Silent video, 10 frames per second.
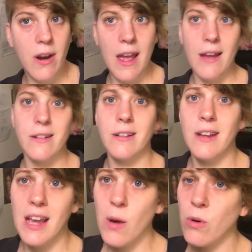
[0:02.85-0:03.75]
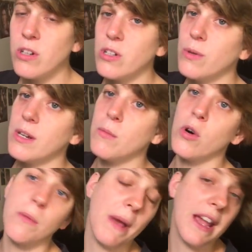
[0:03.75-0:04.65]
and today we're doing
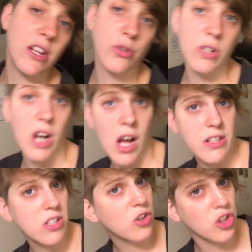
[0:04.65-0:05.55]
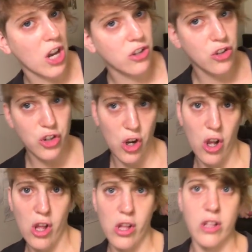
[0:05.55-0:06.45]
more Patreon
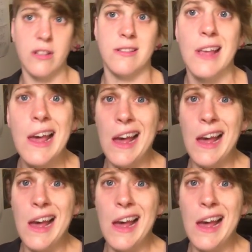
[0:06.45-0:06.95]
suggestions.